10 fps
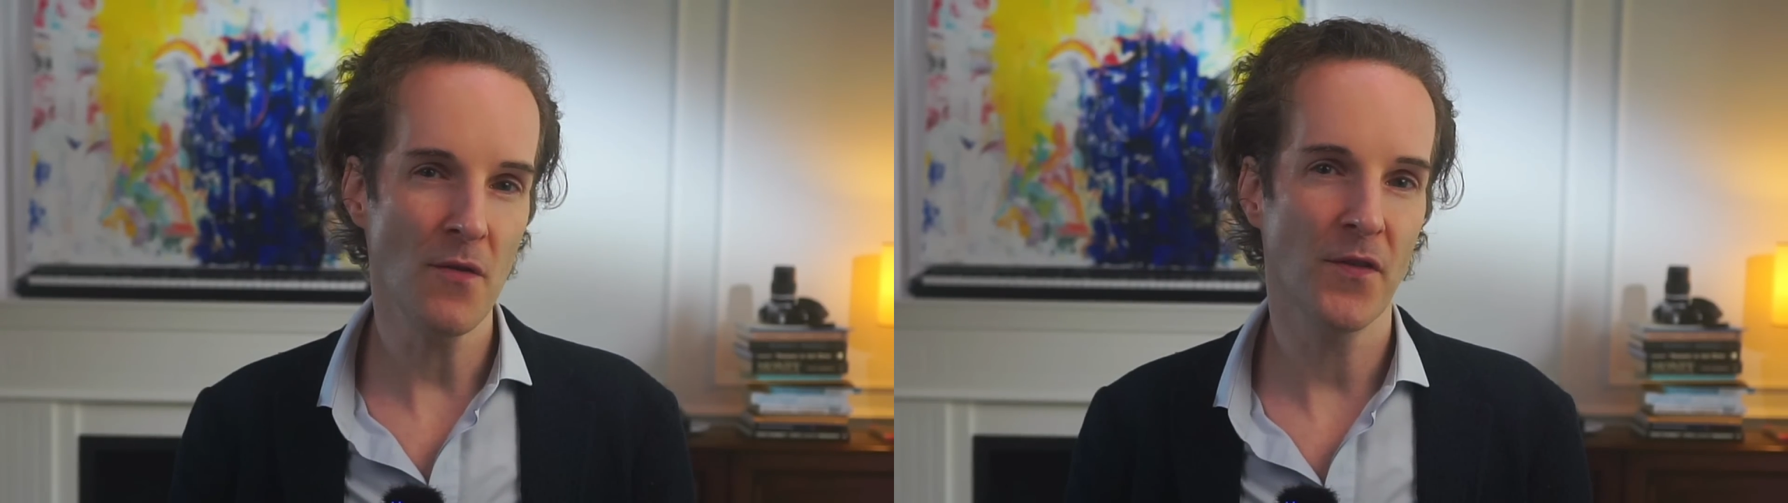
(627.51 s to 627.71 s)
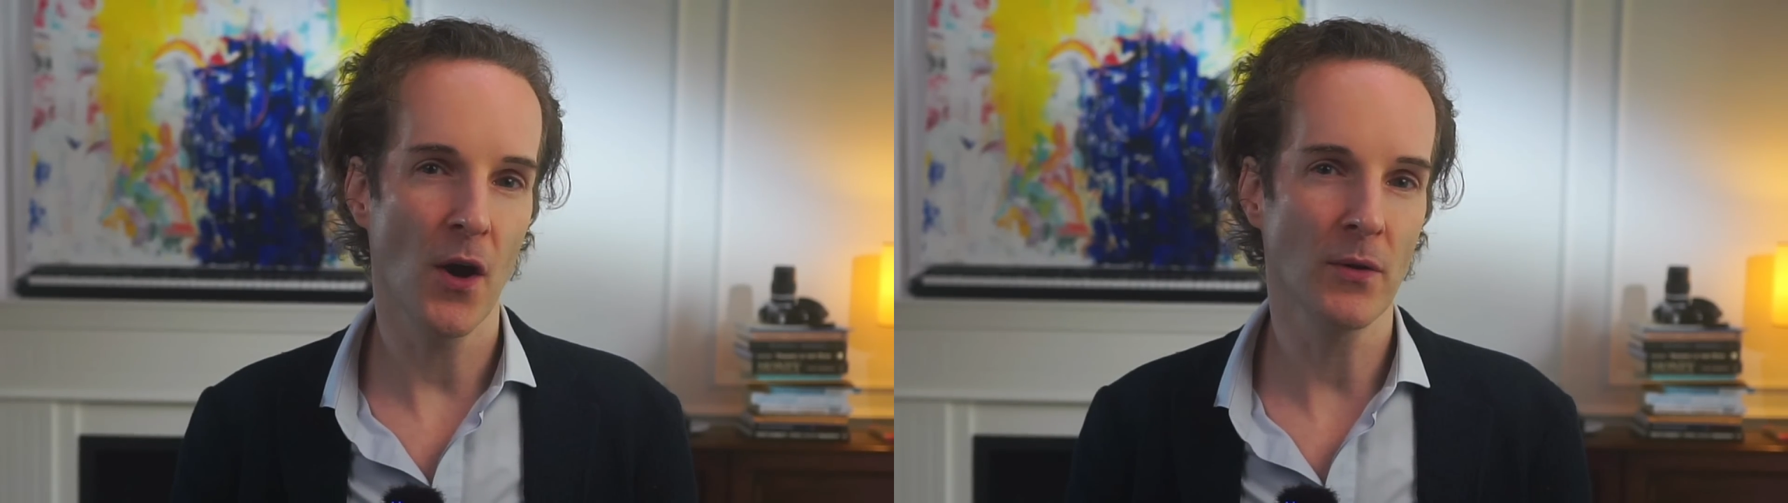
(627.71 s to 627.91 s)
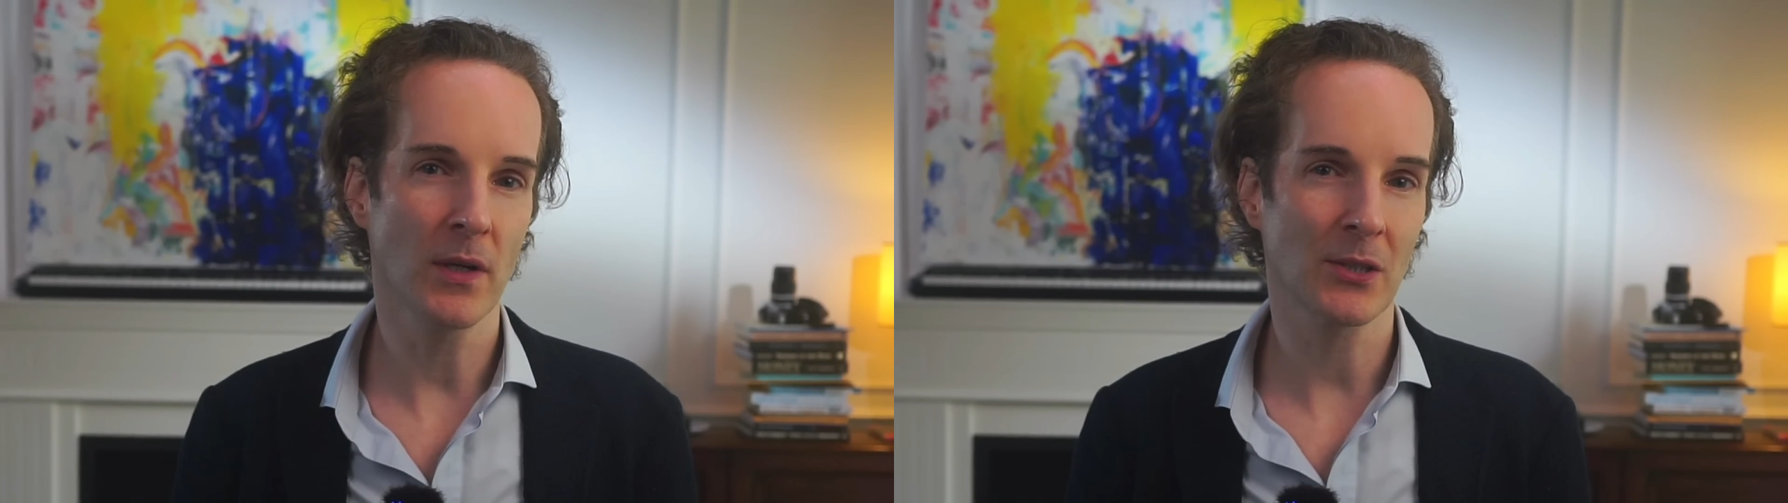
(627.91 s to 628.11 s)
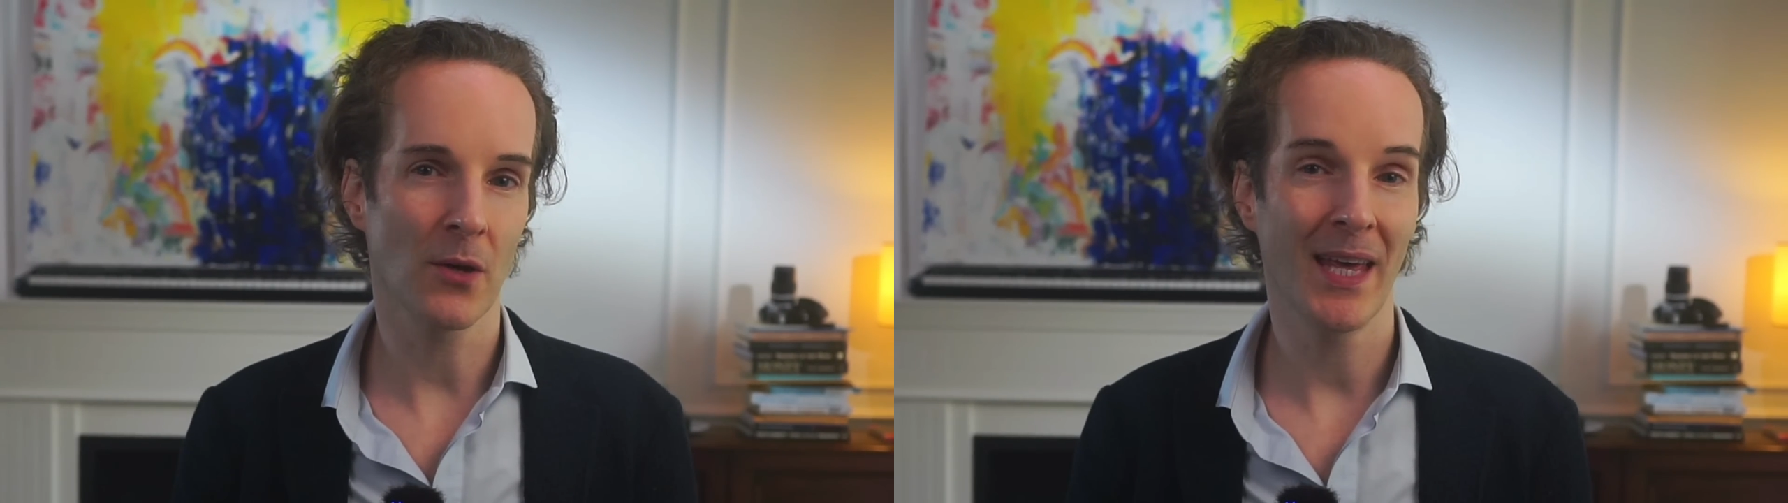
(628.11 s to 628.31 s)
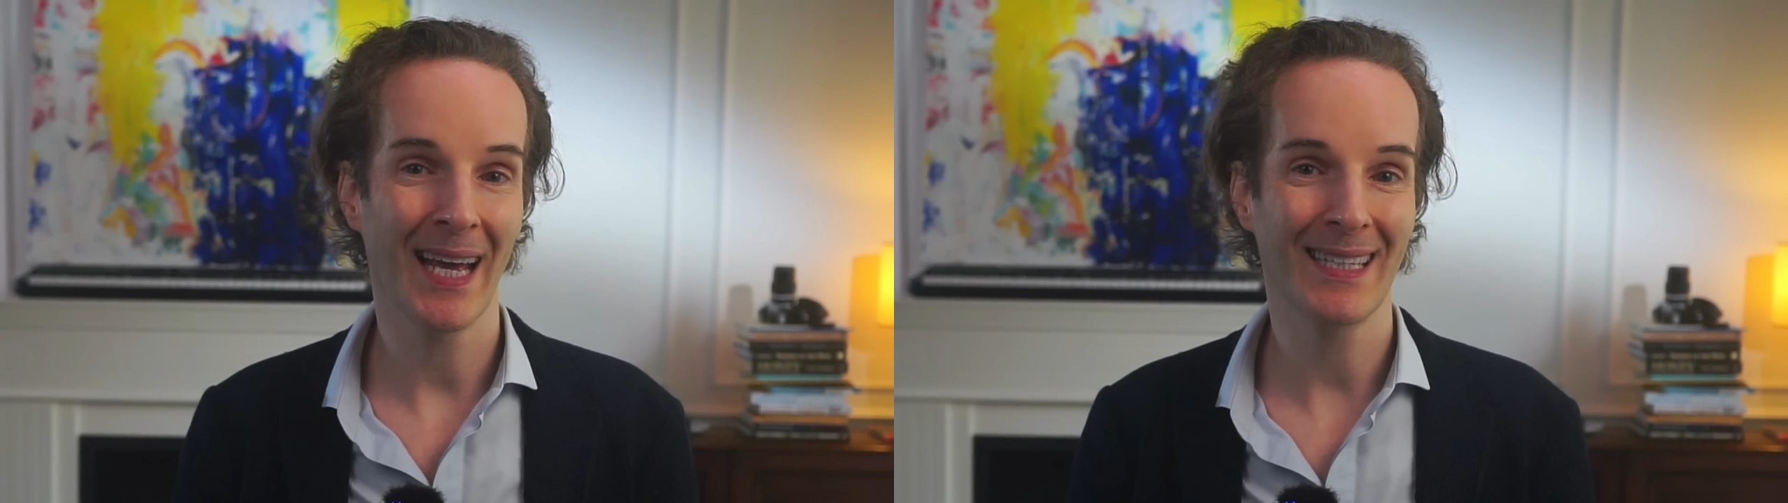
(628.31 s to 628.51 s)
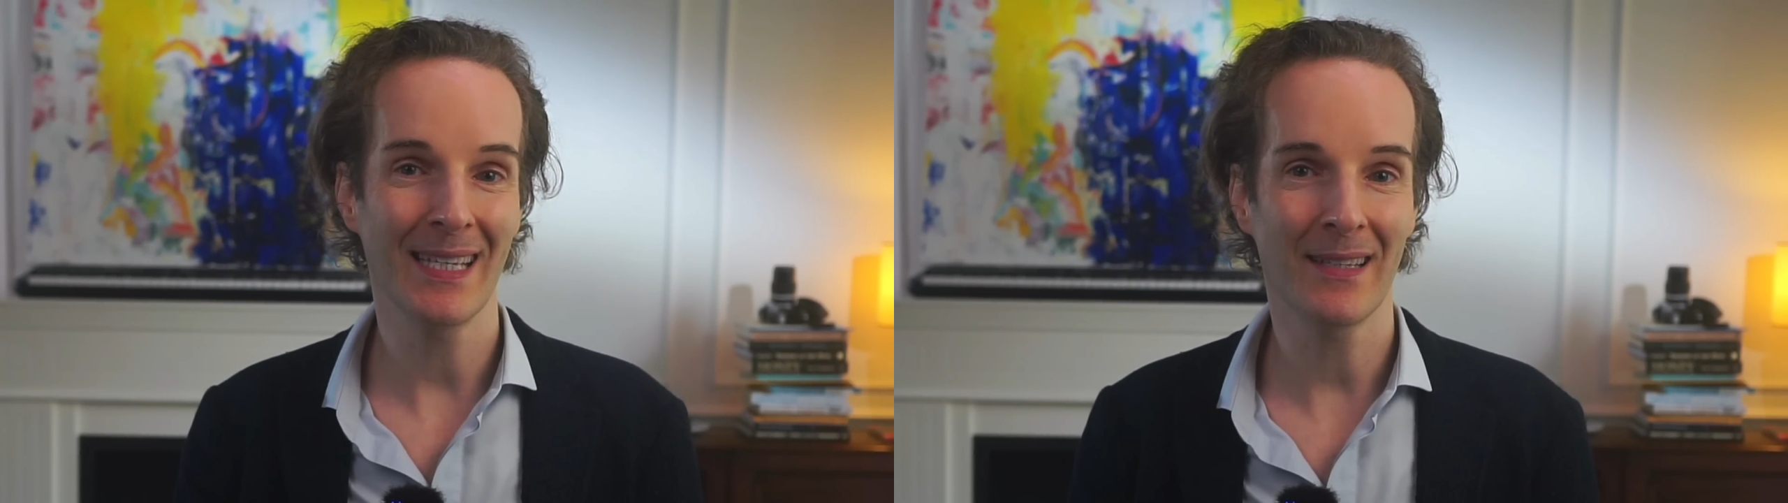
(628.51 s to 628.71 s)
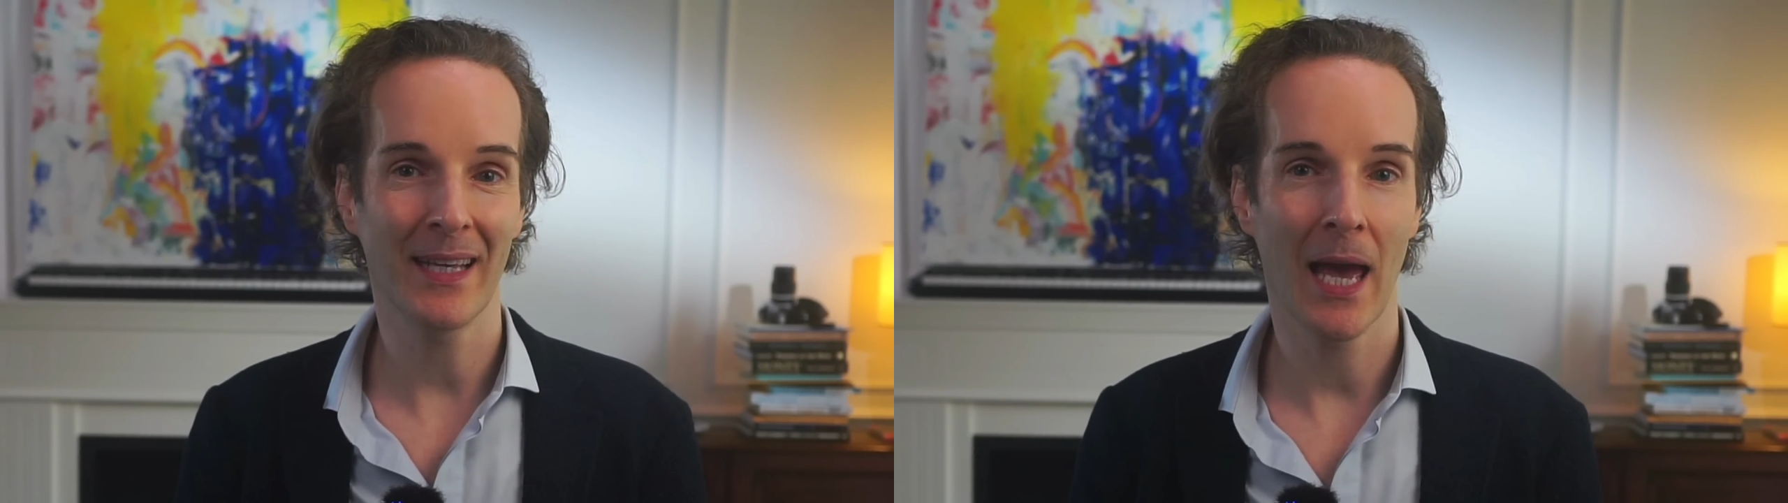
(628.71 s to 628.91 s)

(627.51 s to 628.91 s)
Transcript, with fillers: focused on the existing